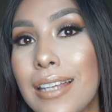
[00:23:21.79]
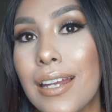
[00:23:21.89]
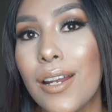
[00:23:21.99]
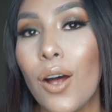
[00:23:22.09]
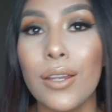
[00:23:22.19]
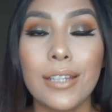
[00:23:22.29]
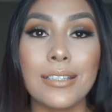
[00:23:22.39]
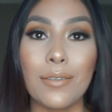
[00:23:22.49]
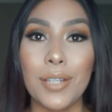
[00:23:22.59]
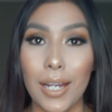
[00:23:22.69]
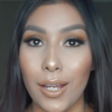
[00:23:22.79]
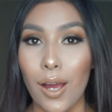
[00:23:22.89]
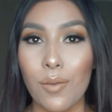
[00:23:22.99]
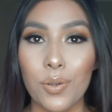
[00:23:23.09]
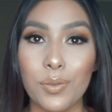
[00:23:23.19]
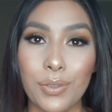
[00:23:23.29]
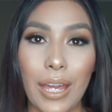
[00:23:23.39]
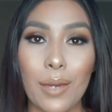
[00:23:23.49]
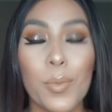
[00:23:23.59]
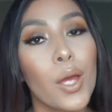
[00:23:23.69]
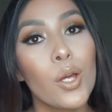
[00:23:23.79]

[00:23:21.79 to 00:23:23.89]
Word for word: and all the stuff that I got from Phame